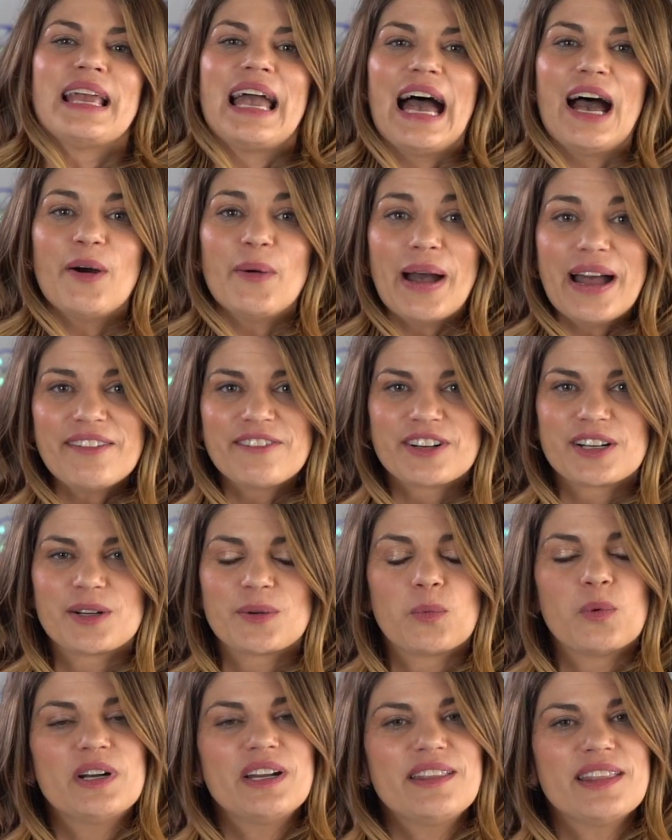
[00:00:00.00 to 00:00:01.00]
However,
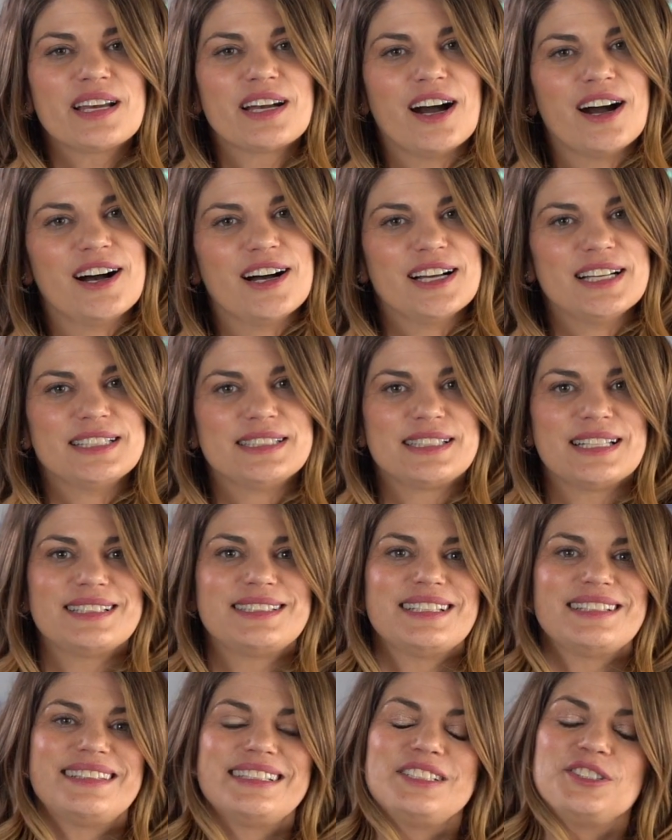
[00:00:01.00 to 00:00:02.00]
one of the cons is
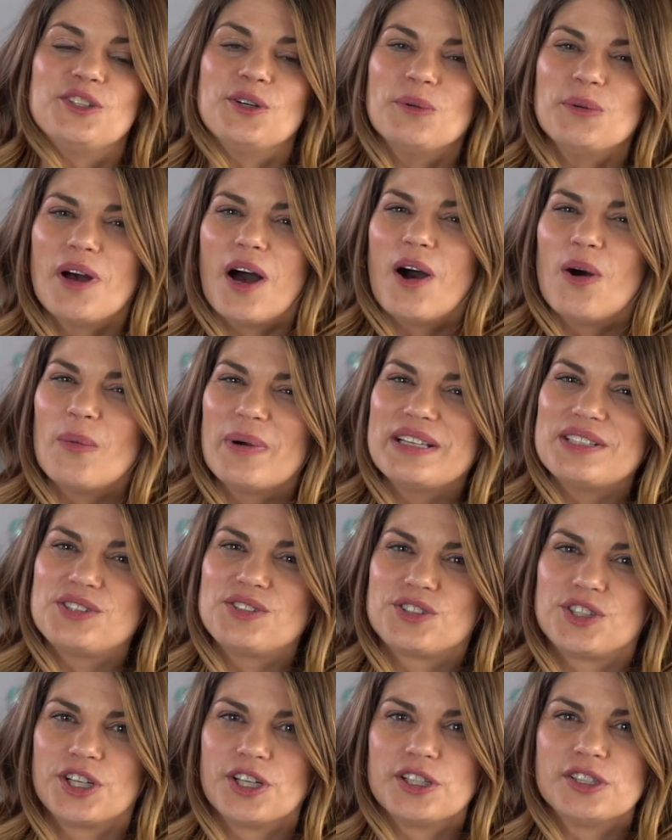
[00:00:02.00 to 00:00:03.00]
that they don't
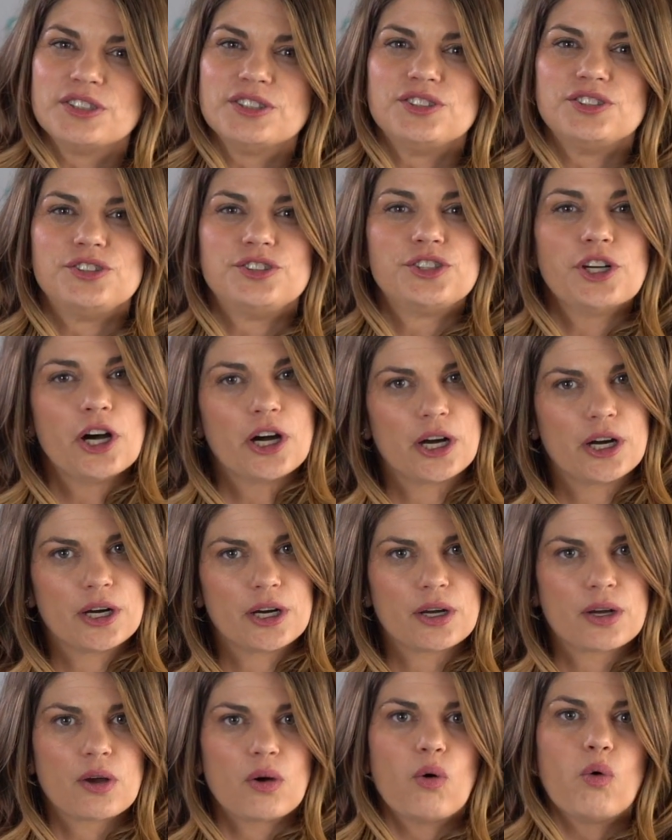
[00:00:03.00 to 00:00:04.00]
always turn
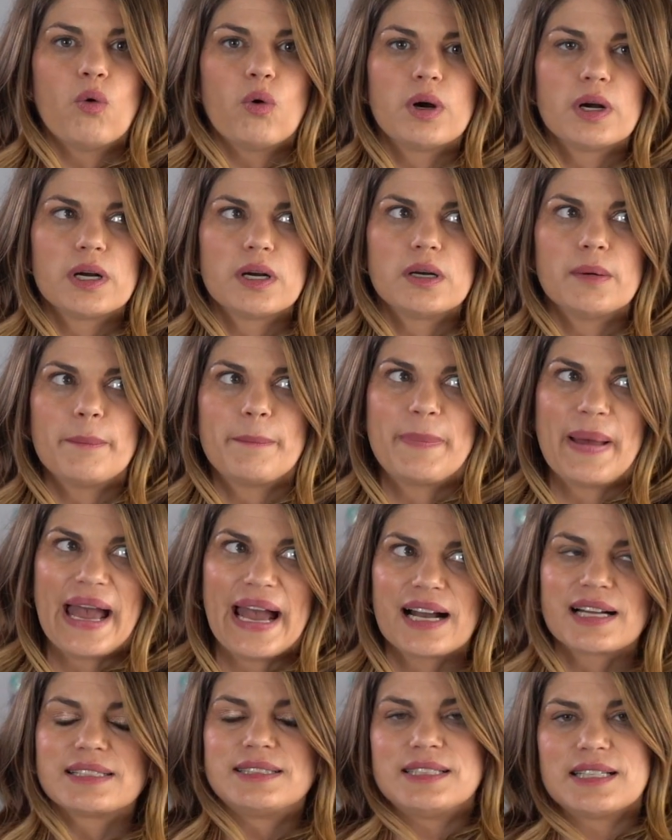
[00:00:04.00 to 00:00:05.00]
dark or
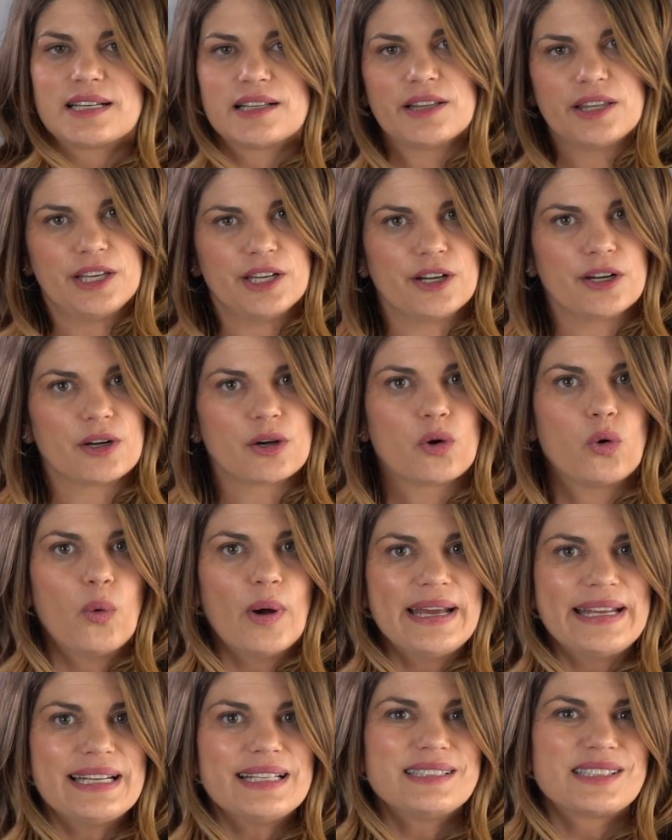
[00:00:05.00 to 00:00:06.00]
back to clear
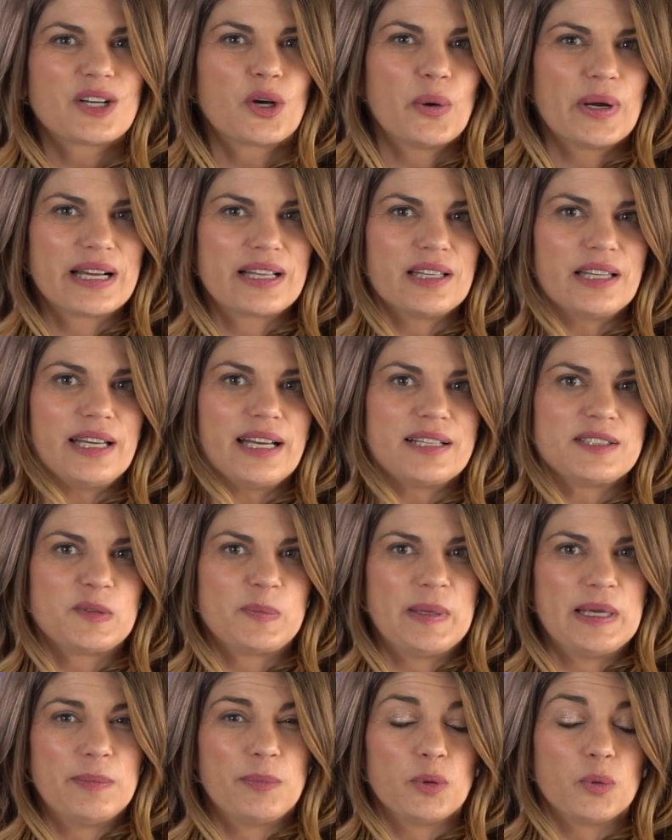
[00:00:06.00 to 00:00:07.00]
quite as quickly as
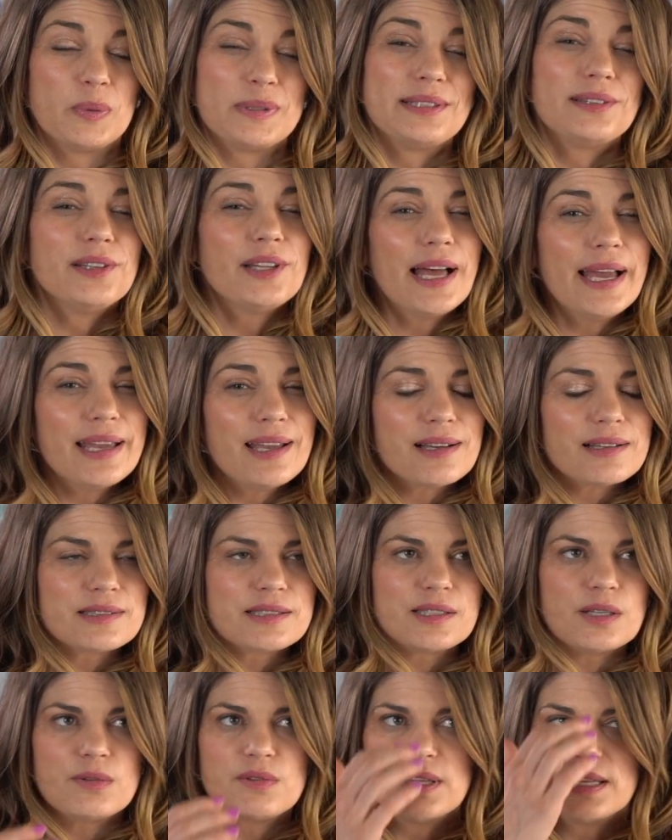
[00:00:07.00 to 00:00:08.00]
people would like,
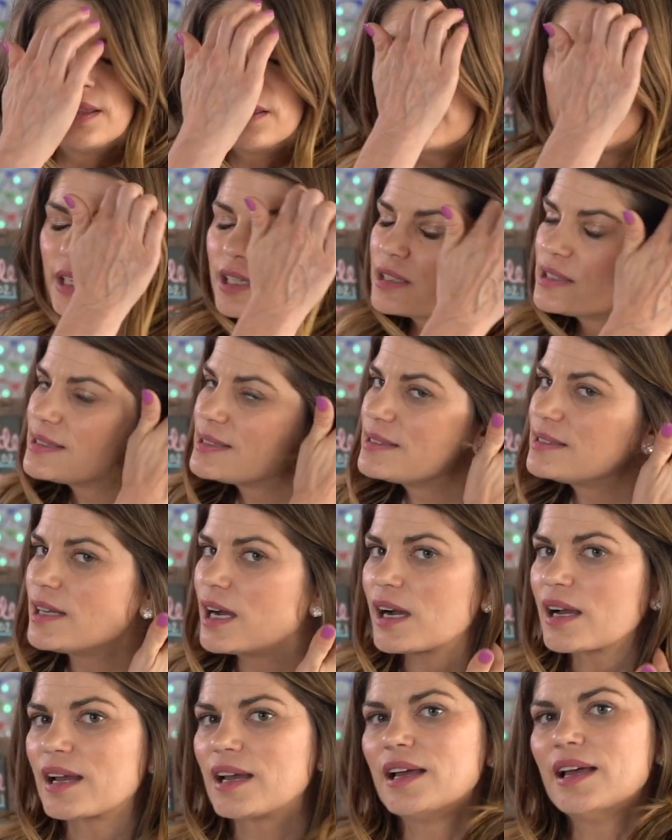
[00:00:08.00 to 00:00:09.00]
so then they're
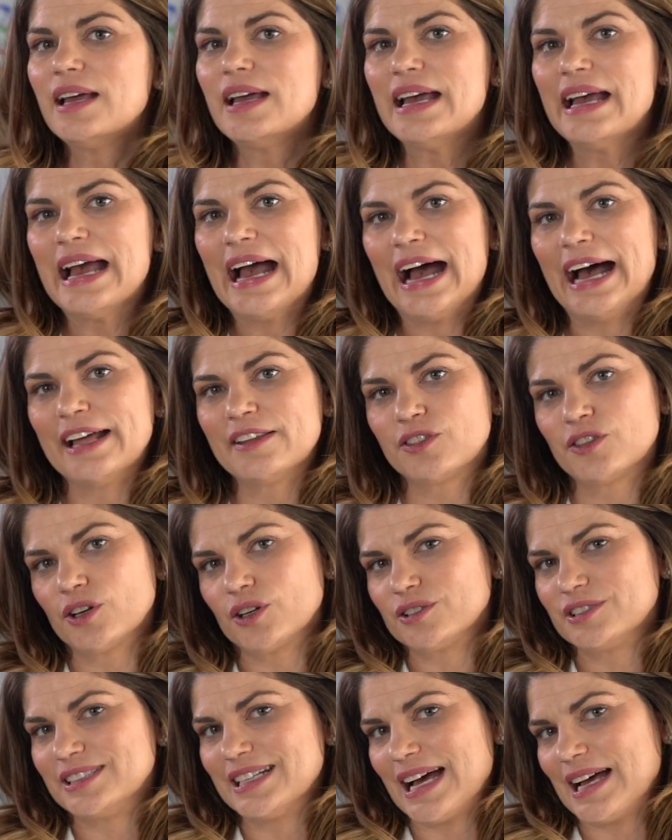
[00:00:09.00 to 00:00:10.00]
stuck at
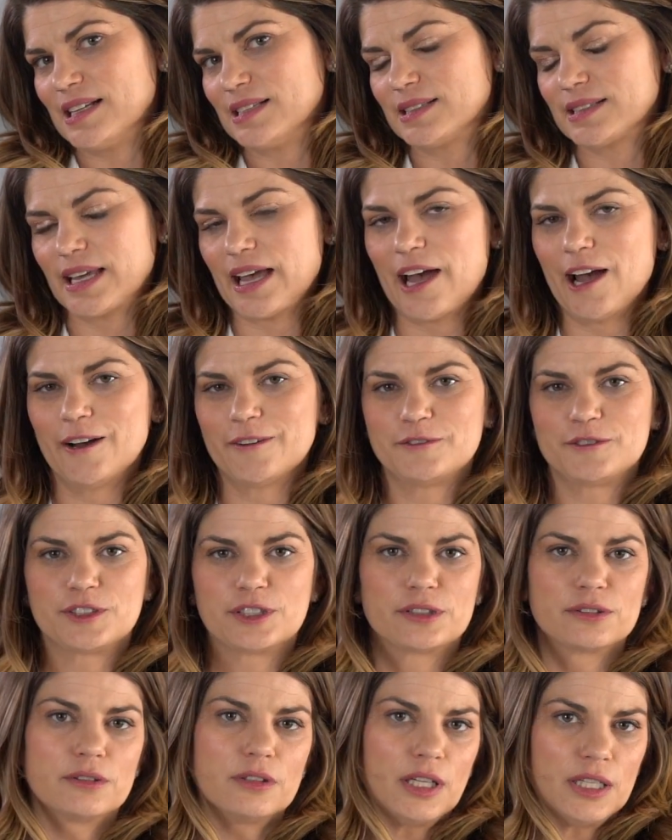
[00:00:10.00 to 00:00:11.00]
their desk
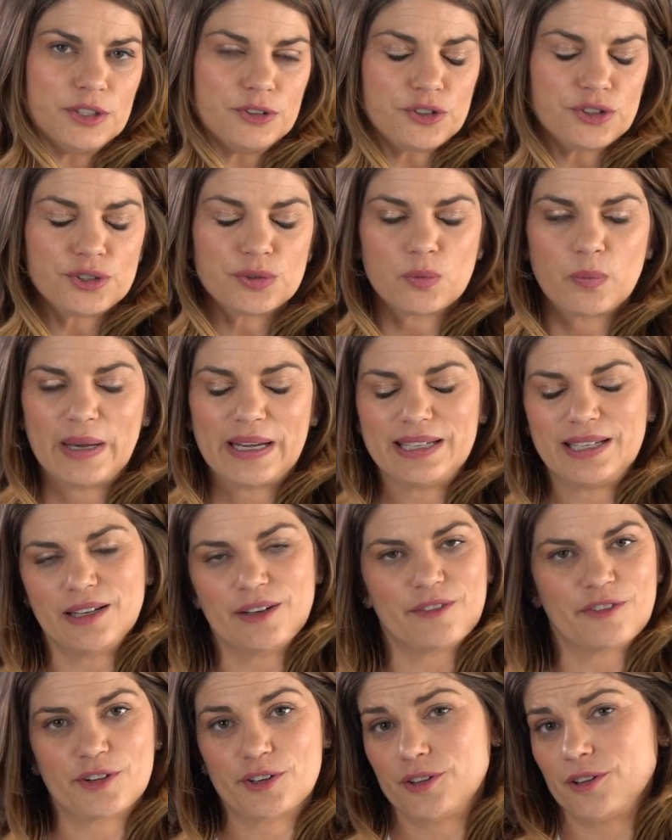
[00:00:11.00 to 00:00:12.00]
after lunch waiting
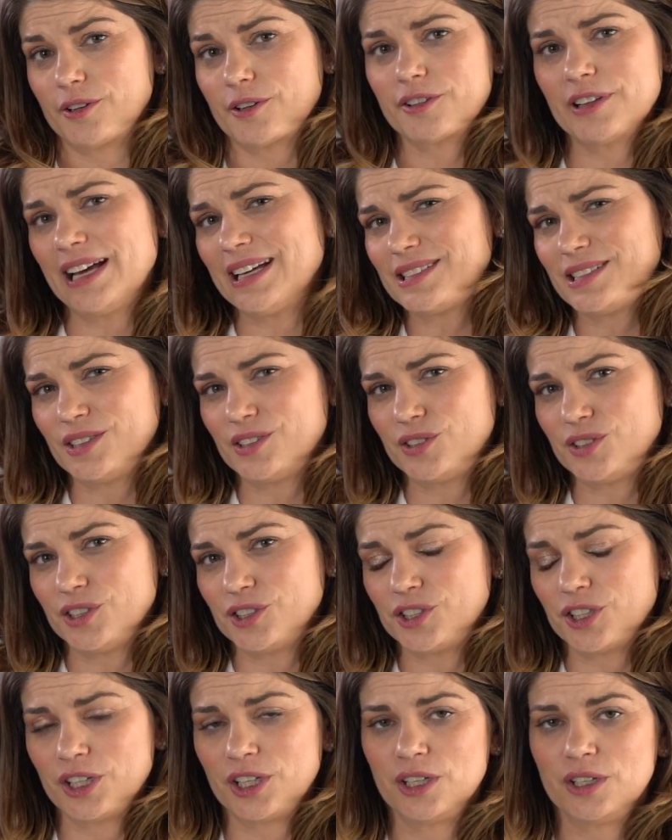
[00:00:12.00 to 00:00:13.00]
for their glasses to
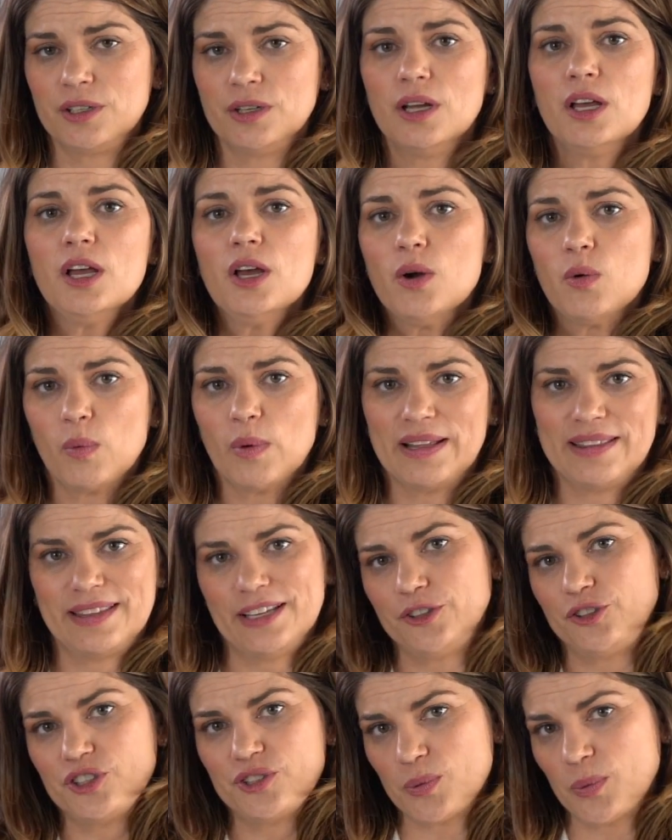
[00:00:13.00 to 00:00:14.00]
turn when
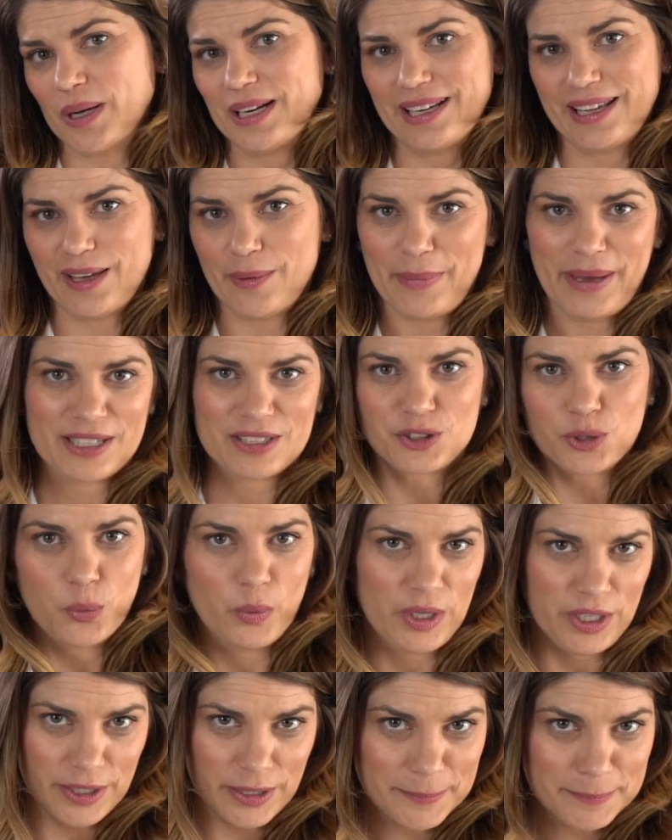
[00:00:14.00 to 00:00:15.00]
they just want to get back to
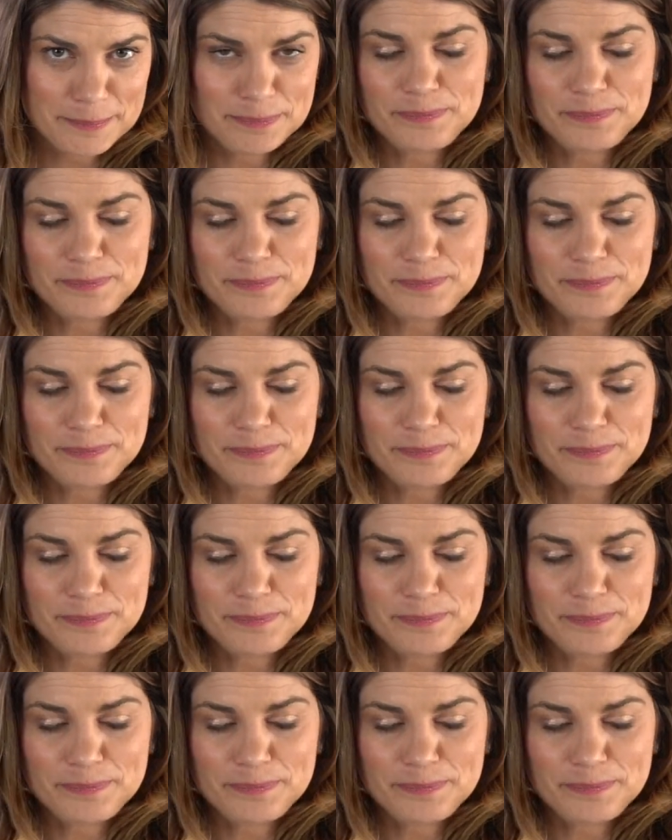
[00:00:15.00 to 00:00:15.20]
work.